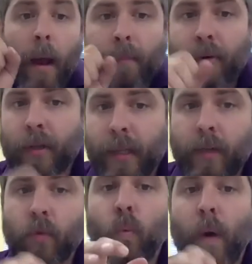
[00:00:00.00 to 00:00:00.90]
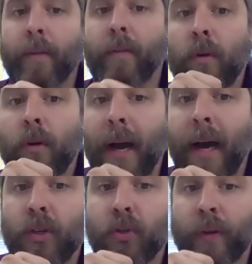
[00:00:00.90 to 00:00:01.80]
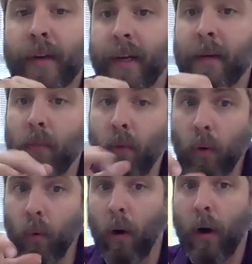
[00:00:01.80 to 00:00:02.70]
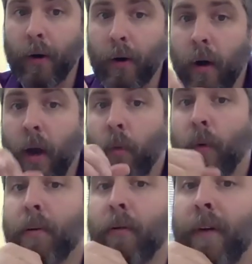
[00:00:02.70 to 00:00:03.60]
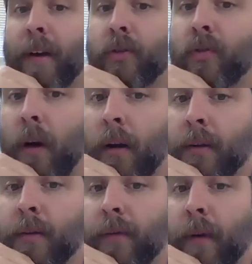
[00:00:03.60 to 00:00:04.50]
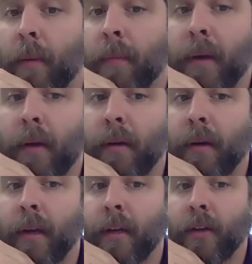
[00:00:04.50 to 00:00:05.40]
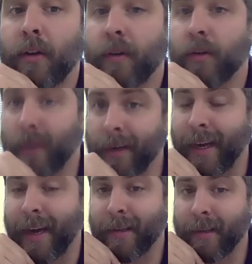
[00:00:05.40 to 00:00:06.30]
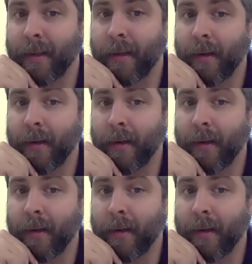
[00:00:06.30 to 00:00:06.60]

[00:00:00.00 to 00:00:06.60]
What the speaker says: Predict whether or not drinking more water would prevent drugs from appearing in a urine drug test.